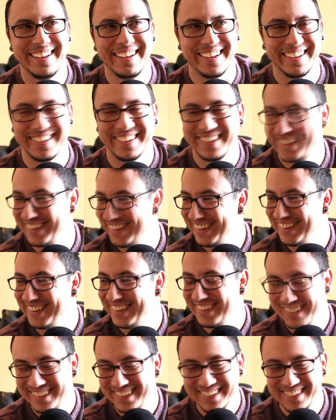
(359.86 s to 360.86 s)
uh,
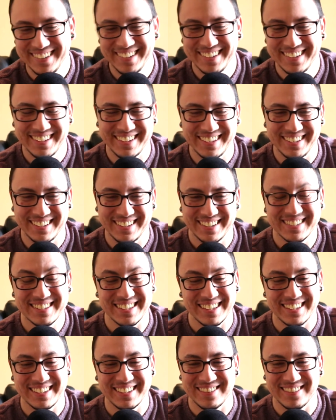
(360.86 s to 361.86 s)

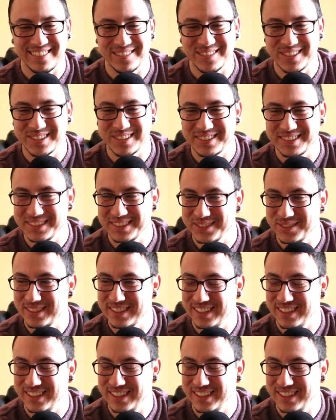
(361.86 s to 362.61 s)
kind of what I'm doing this